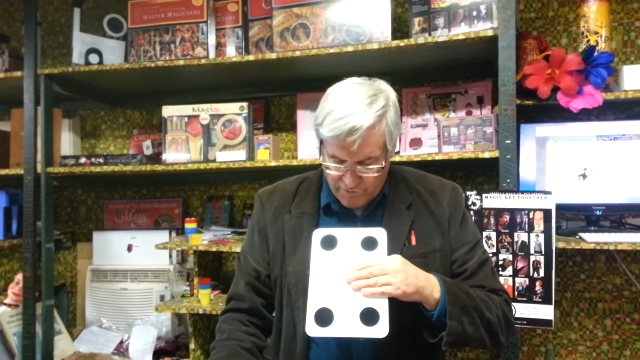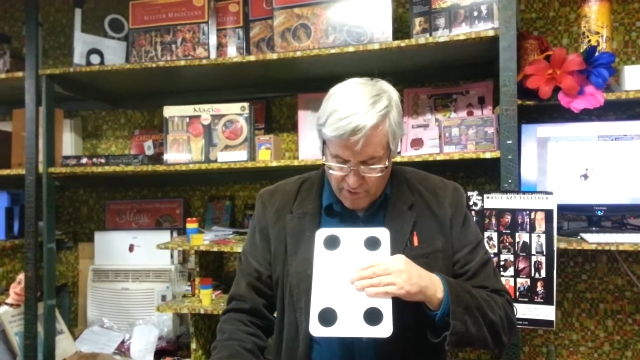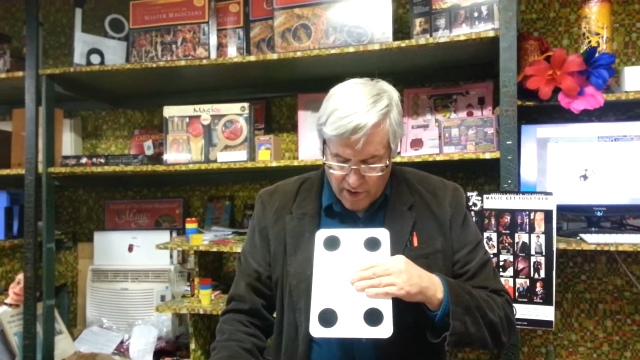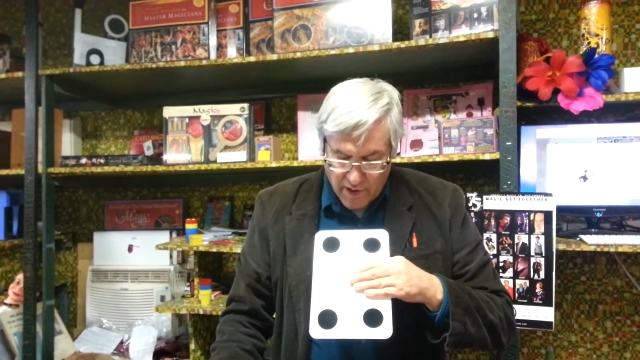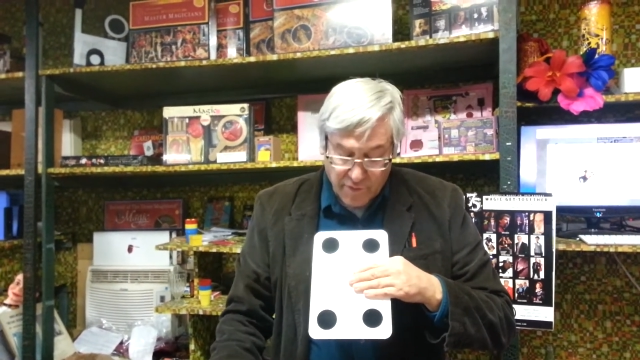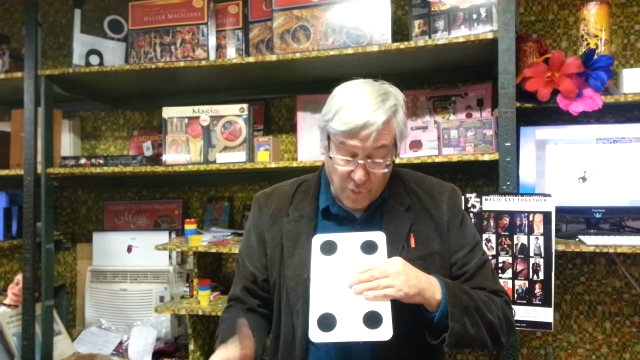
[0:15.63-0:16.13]

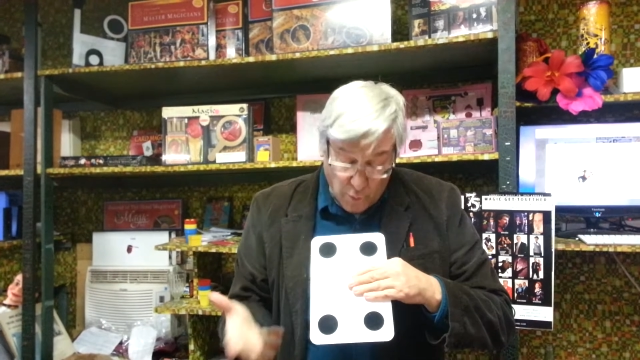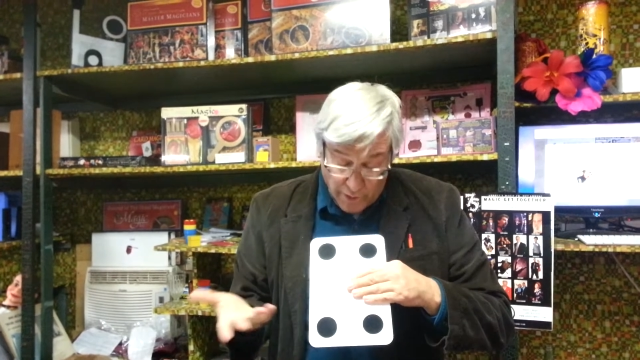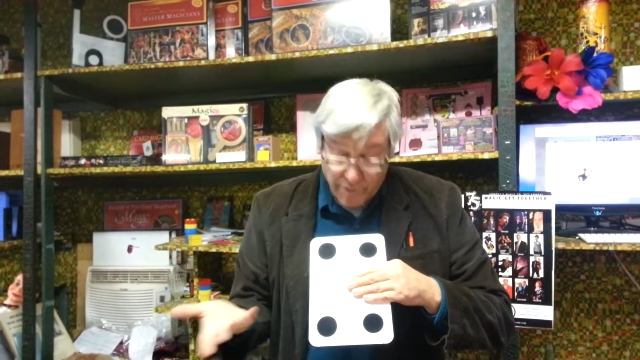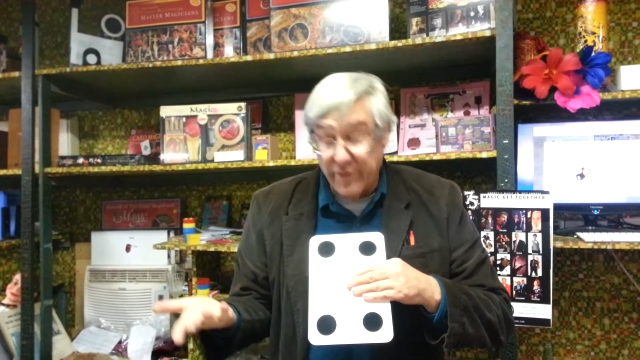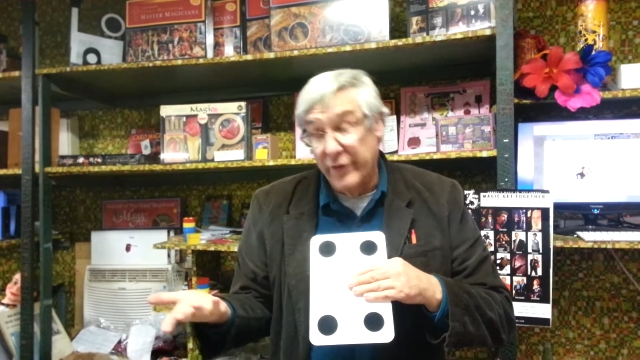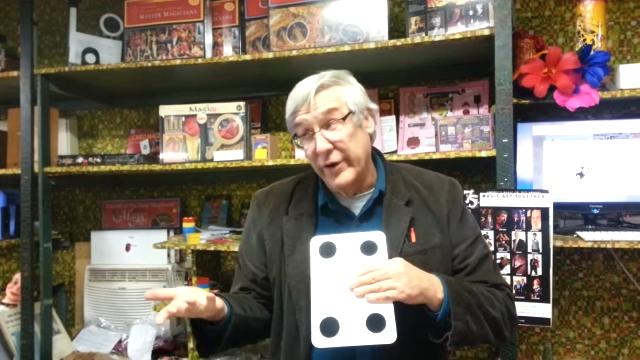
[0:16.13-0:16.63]
uh,
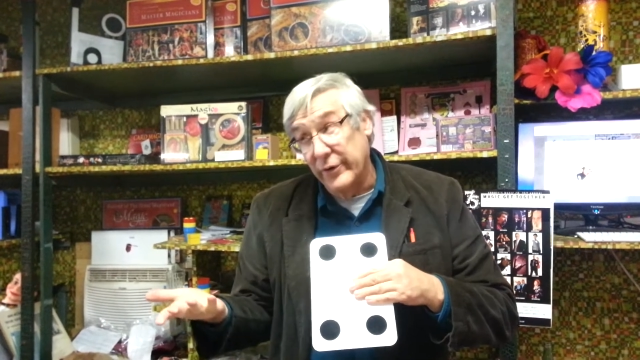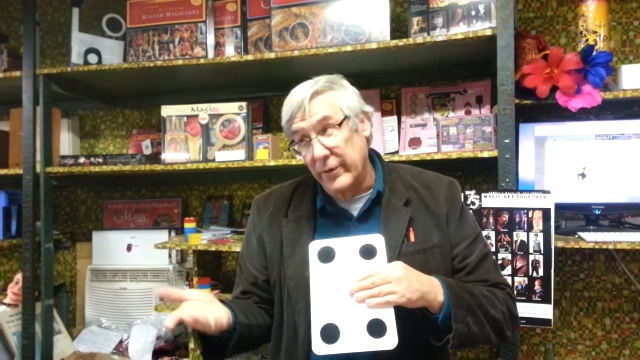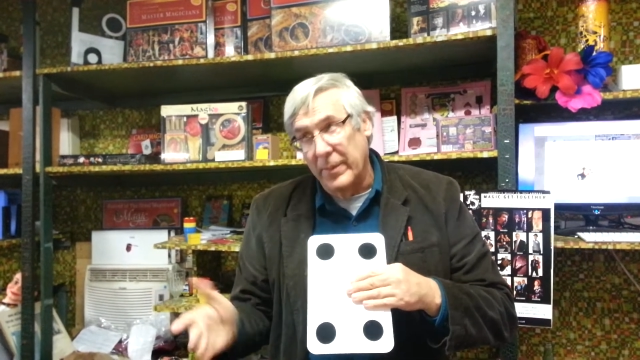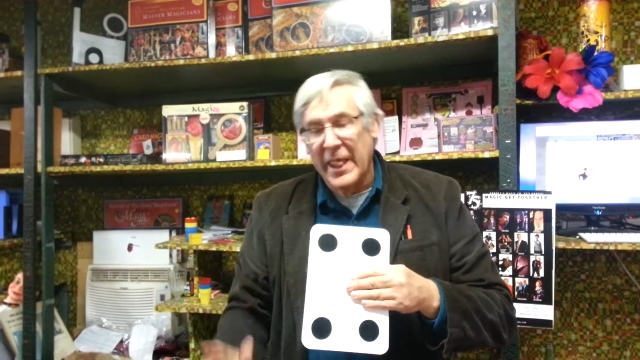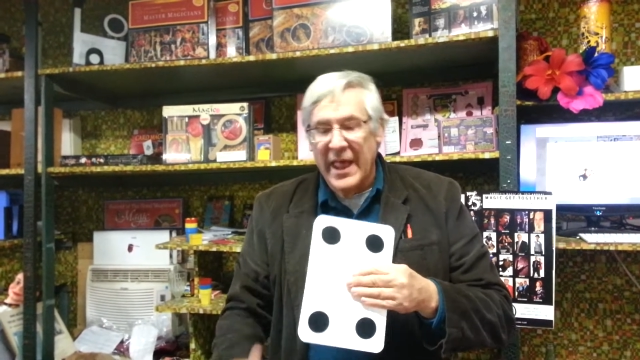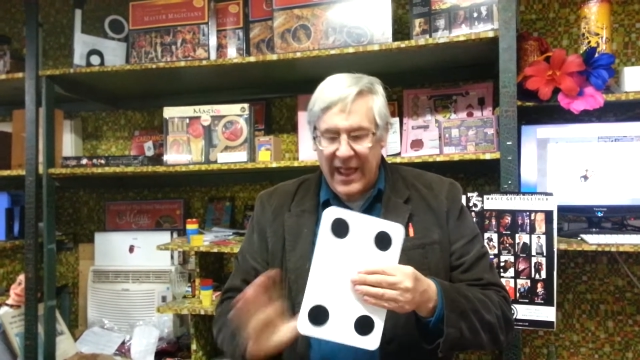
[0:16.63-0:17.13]
four. Very
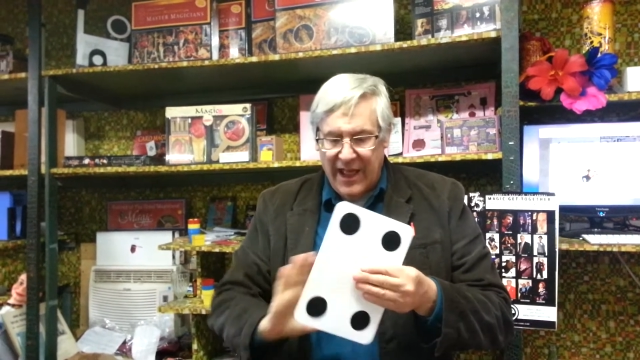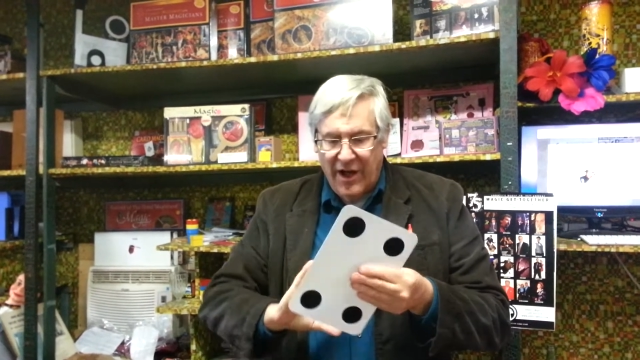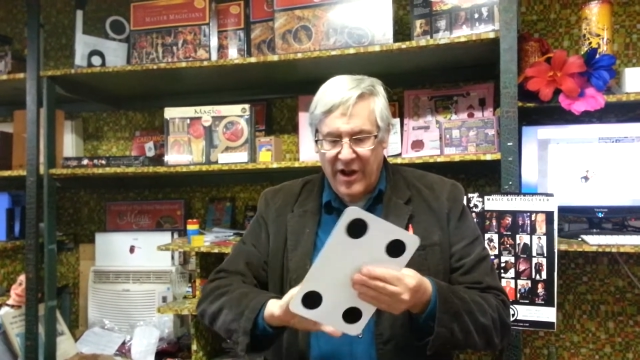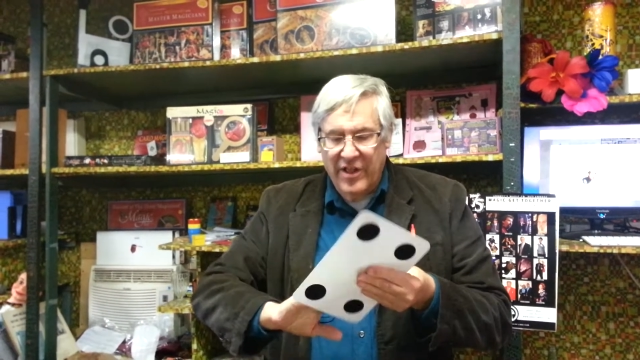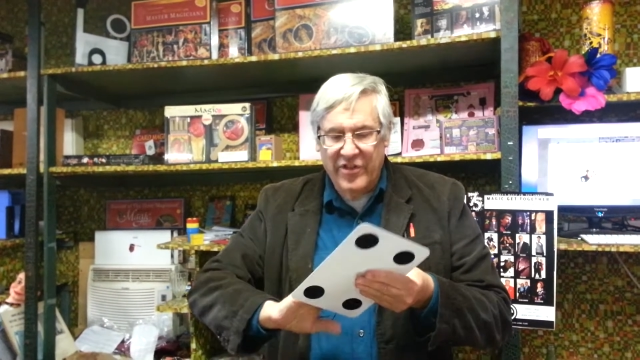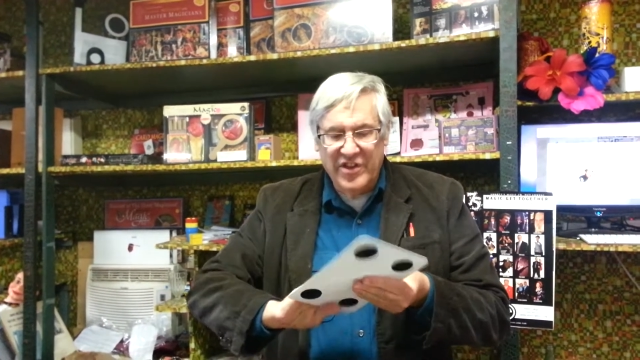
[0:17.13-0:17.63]
good. And
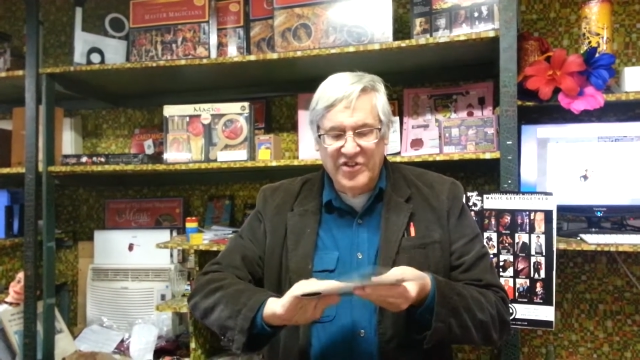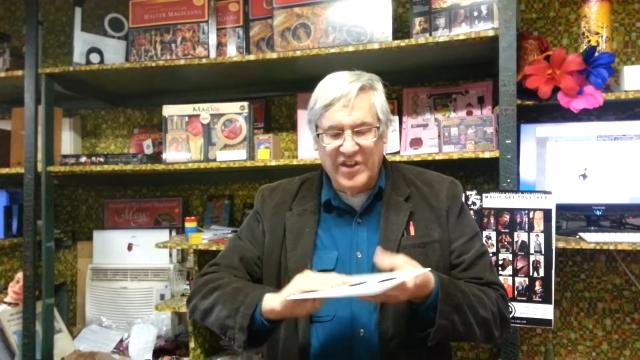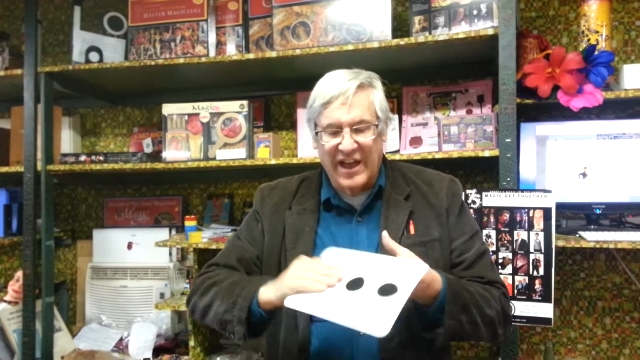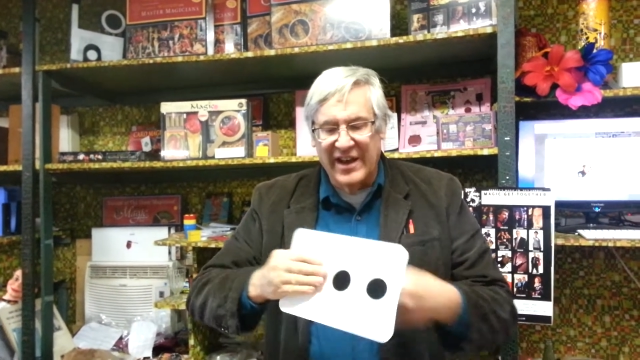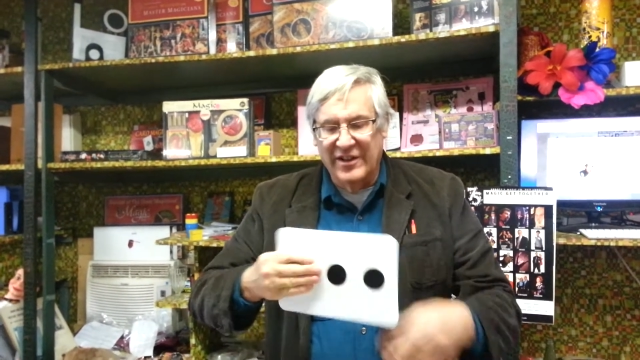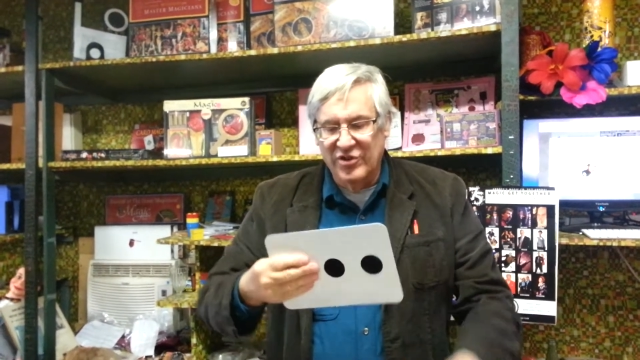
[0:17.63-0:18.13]
on this side